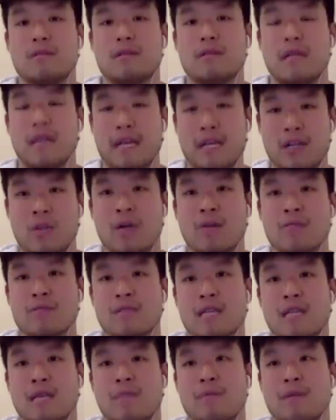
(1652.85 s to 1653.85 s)
And I knew I was
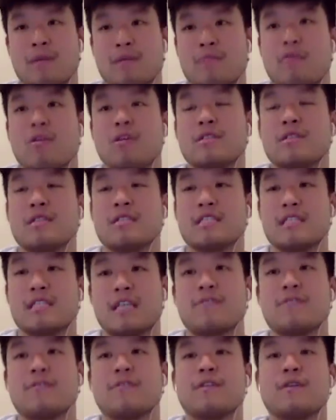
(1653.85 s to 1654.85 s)
going to be more
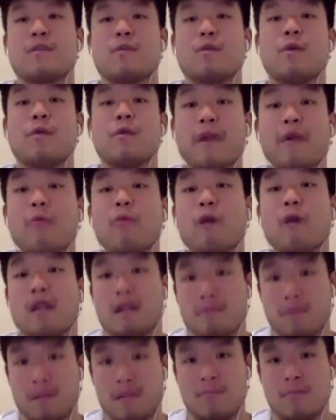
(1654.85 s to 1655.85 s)
successful than what they
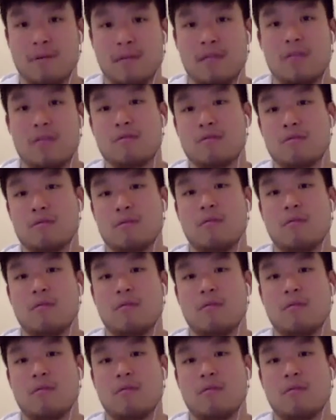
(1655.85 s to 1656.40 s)
wanted me to be too.